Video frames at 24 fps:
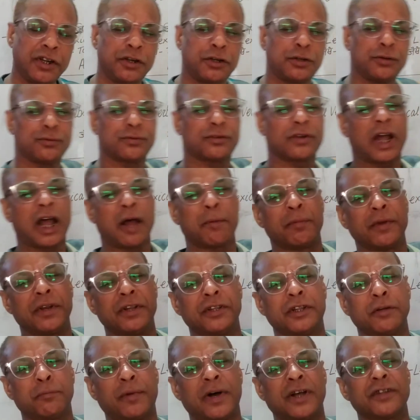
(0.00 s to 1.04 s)
It used to happen
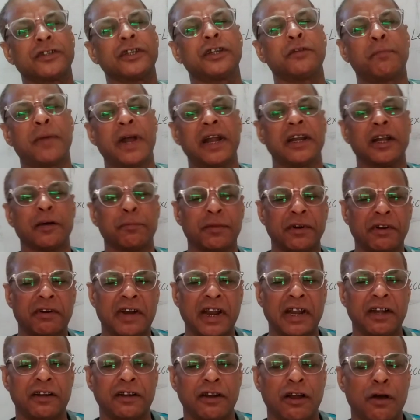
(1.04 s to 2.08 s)
in the past. It might happen
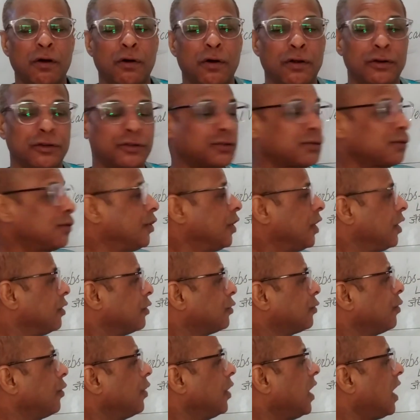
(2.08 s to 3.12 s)
right now also.
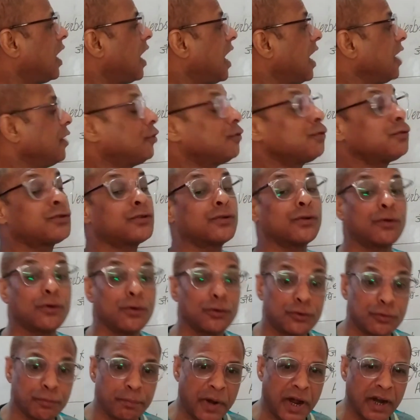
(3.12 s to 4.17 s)
So I used to
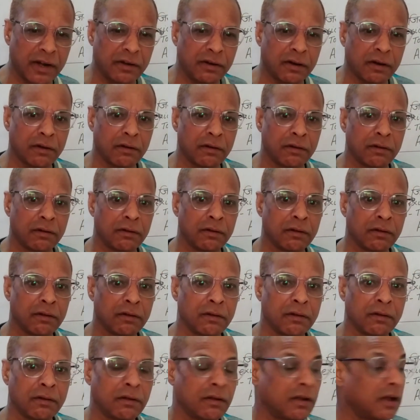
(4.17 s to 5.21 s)
go to partner.
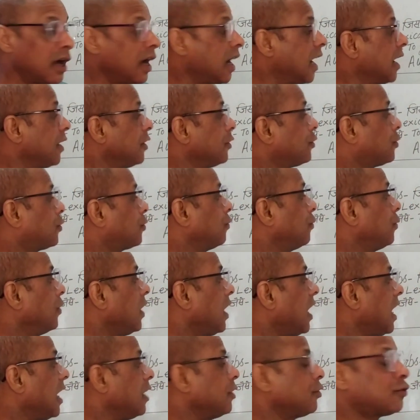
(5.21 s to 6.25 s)
I used to
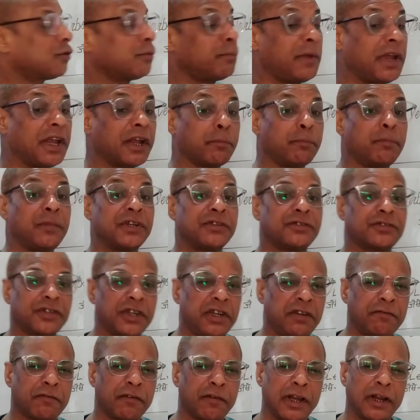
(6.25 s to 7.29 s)
make
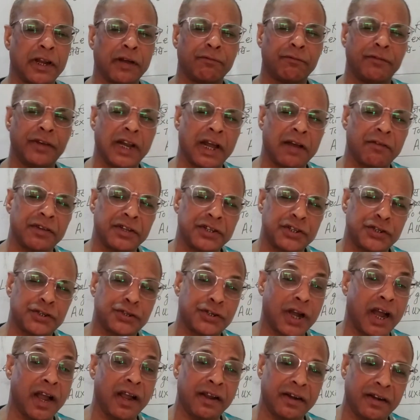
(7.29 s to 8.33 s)
mischief when I was a
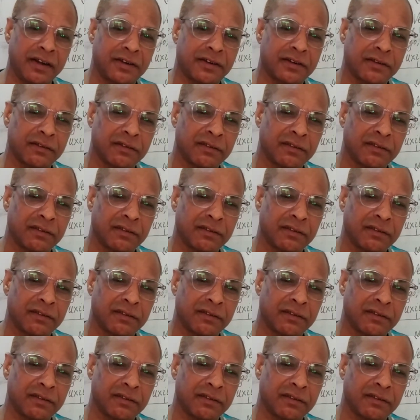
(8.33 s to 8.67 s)
child.